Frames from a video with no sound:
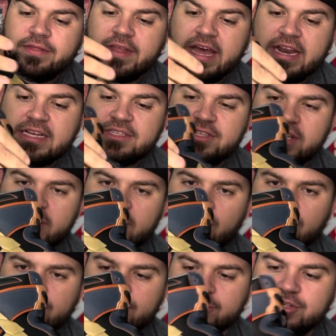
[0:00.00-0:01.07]
that is
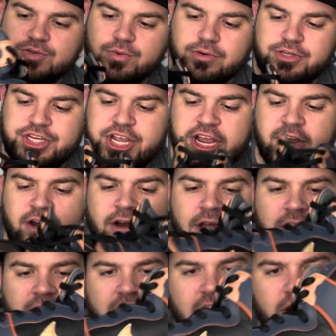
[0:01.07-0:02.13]
on your swoosh here
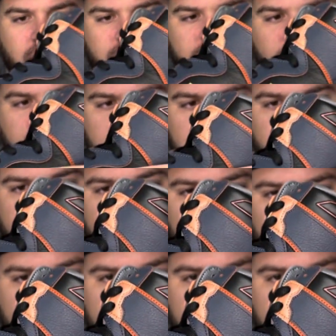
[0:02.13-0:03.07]
and on your interior